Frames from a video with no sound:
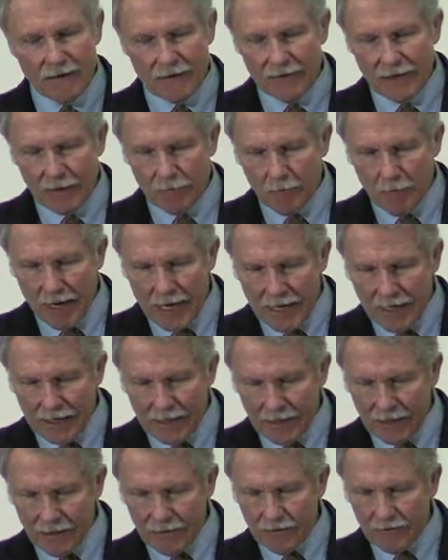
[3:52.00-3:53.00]
that
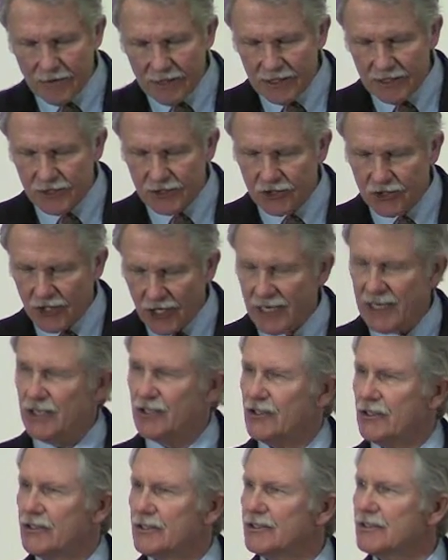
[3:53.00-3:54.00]
making these
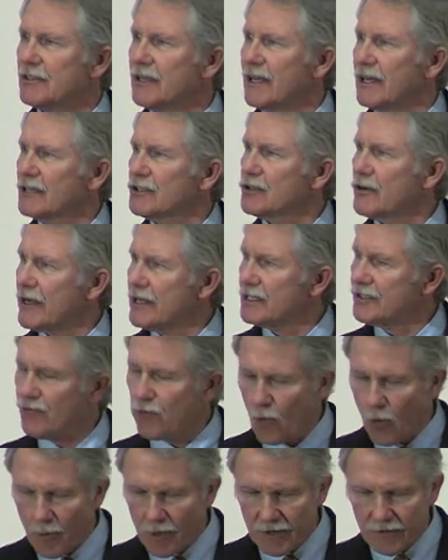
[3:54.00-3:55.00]
changes and
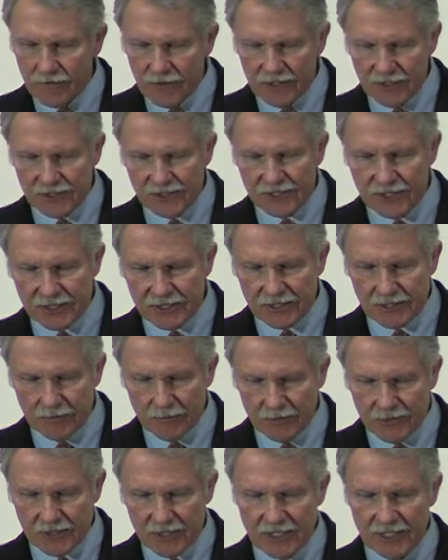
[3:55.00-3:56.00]
transforming these
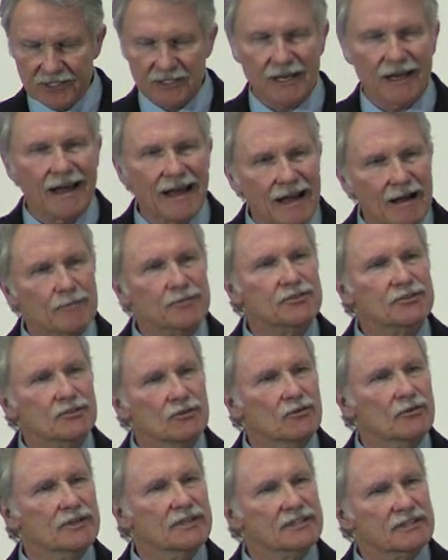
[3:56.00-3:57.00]
systems is
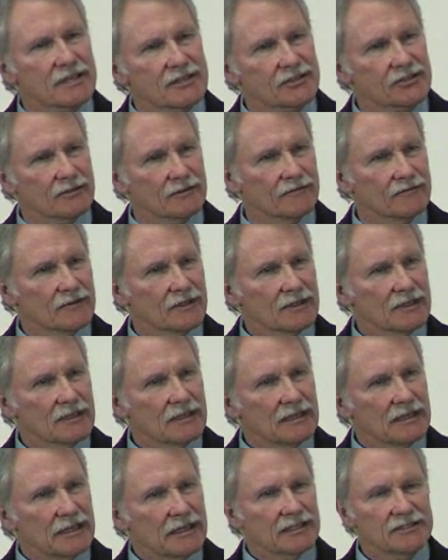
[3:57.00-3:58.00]
absolutely essential.
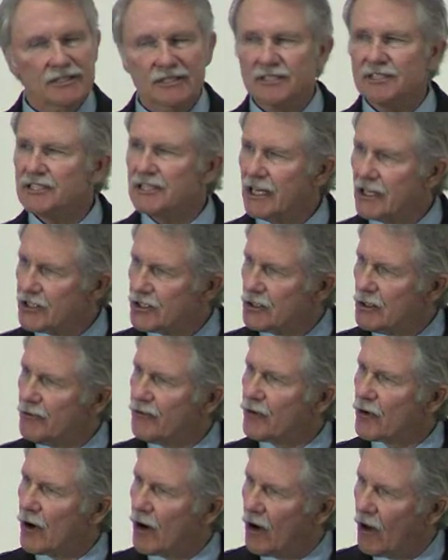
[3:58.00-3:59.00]
It's essential
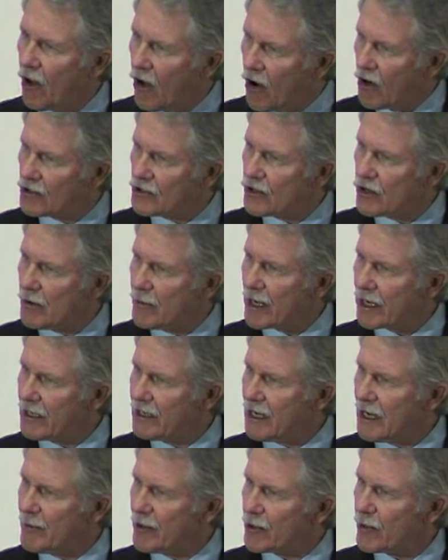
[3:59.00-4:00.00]
for our long-term
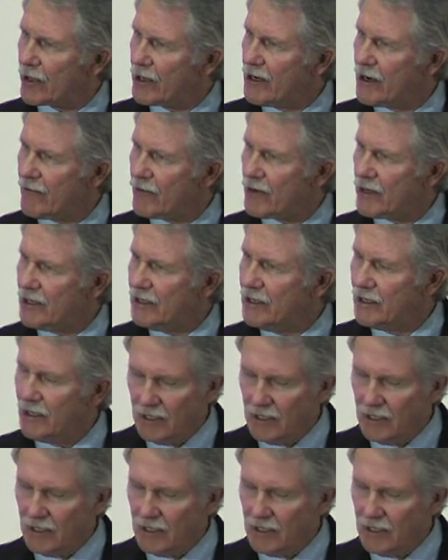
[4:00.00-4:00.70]
economic recovery.